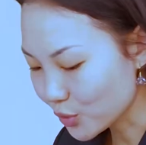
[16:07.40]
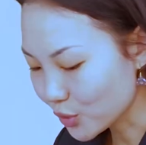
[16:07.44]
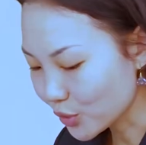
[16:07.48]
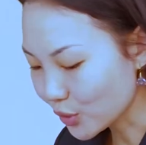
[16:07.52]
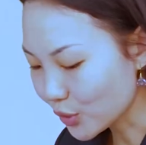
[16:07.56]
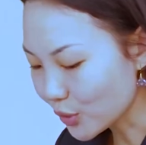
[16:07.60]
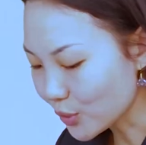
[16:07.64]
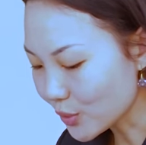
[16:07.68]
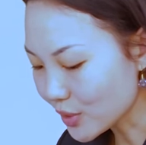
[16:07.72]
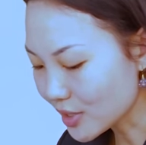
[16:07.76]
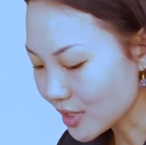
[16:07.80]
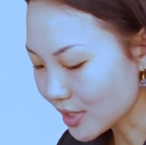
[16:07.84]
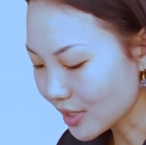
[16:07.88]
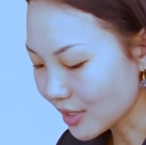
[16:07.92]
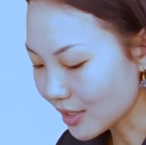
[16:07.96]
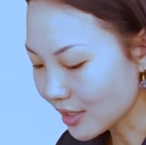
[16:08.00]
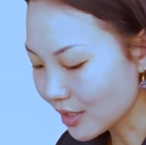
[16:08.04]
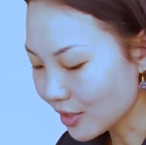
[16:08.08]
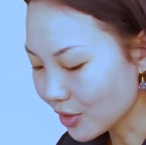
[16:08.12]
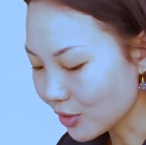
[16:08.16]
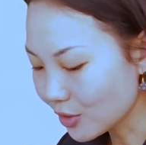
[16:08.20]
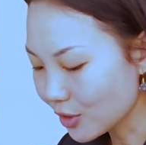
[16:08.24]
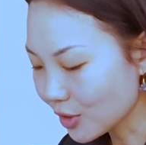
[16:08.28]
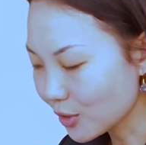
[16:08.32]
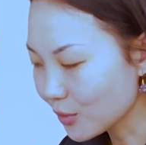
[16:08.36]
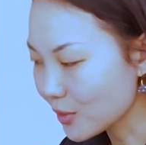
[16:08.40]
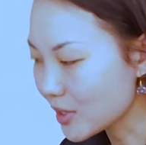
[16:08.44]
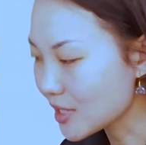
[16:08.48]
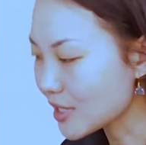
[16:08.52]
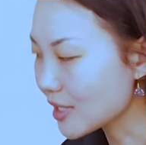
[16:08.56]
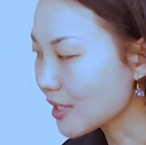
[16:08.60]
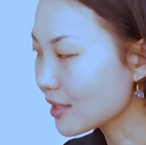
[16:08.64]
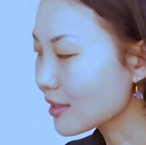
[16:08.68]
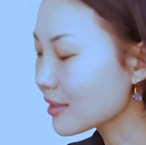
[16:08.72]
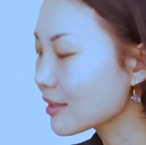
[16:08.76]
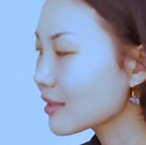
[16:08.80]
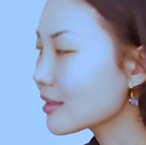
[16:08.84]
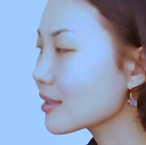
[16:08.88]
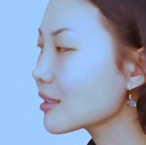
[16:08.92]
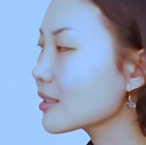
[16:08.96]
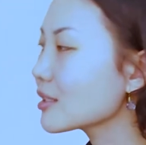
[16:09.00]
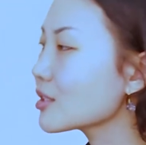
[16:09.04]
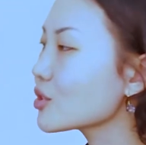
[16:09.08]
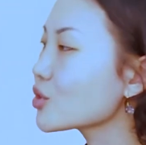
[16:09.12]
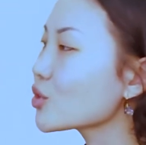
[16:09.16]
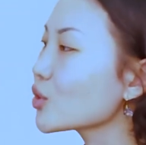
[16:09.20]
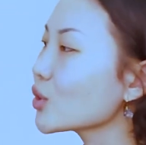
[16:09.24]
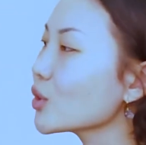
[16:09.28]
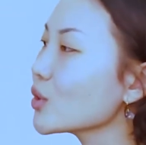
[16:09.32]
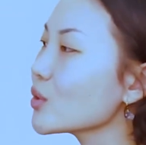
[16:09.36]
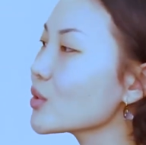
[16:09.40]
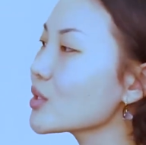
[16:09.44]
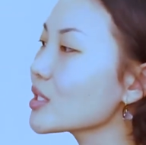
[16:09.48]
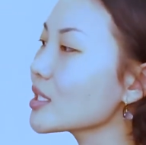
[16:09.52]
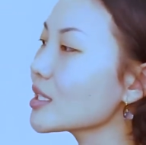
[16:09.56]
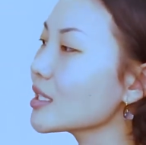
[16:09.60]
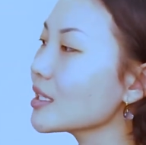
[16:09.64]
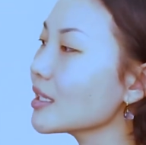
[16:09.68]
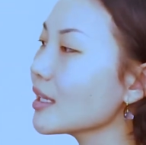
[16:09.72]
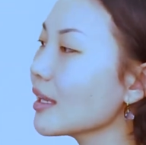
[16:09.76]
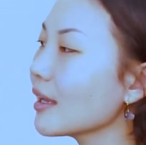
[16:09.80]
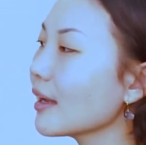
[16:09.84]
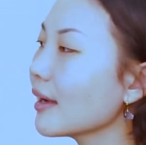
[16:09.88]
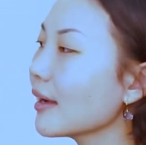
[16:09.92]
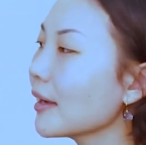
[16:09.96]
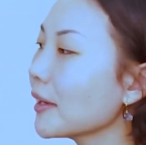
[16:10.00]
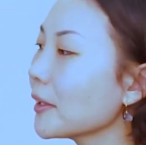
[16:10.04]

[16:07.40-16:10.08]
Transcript: Do you see, do you see